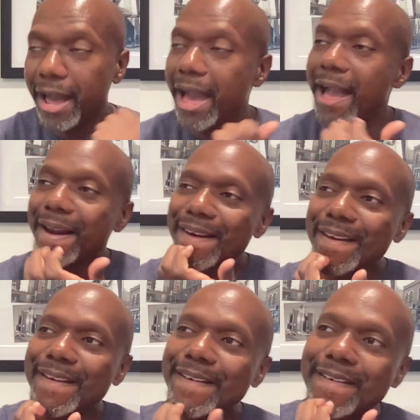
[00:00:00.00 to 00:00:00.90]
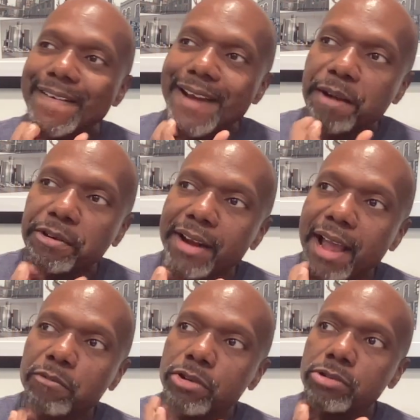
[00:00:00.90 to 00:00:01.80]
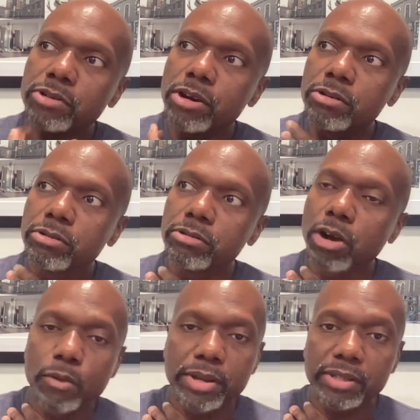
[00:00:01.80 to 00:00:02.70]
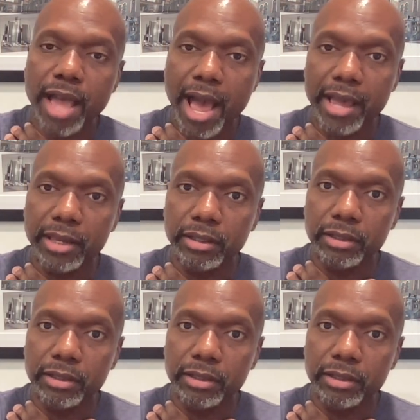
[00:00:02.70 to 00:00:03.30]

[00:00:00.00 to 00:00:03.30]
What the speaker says: And, they were like, well, go inside.